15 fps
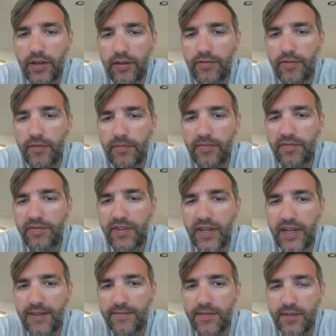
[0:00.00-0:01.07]
here from
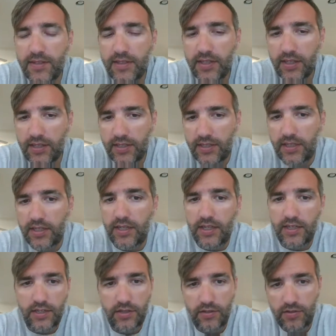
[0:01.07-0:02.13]
5 to 6
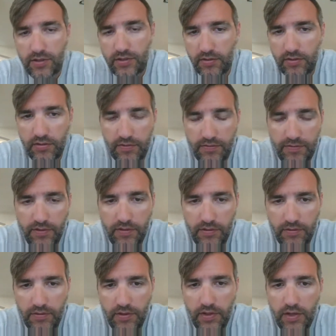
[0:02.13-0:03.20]
tonight too. So if
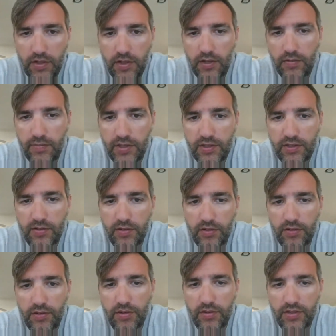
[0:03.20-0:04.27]
you missed the
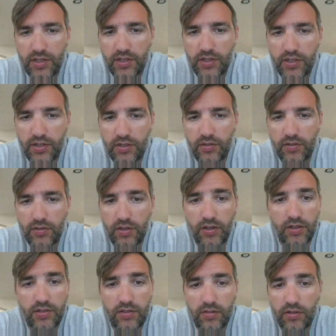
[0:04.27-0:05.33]
earlier session, you
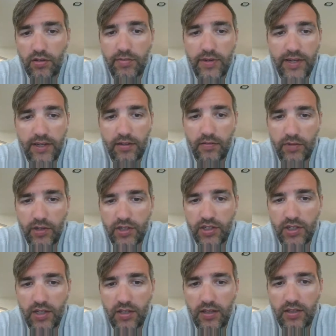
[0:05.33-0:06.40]
can still go back and watch
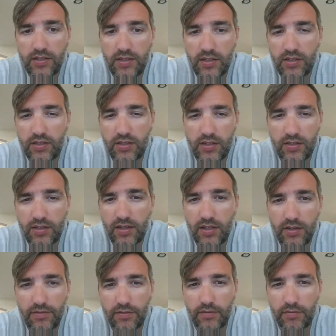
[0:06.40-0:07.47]
any of these sessions. It's
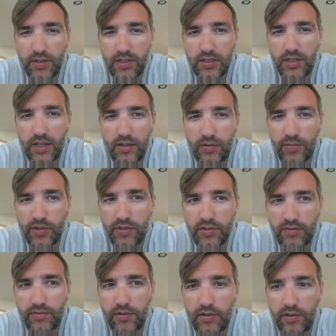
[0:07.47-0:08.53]
kind of a restate almost
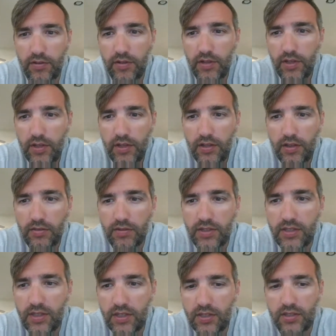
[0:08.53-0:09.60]
of all 3
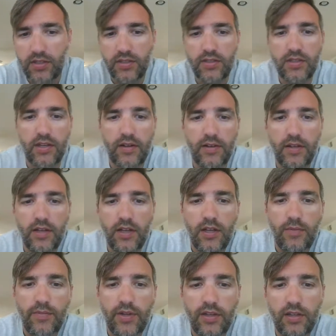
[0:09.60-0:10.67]
sessions there.
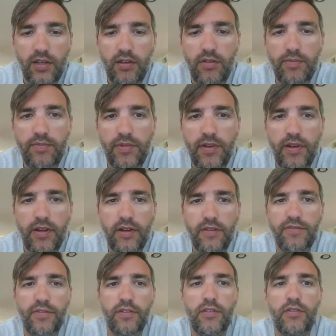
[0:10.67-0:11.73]
But going
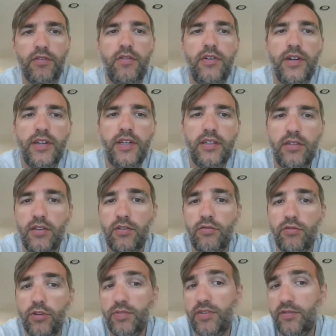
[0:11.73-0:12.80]
further on into the
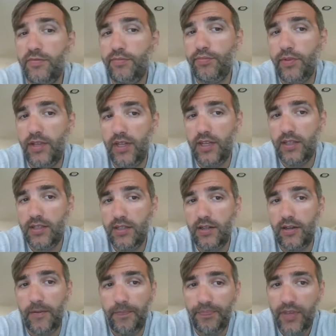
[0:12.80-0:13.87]
groups of plants
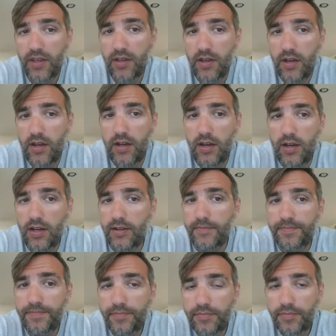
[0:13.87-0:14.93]
here. There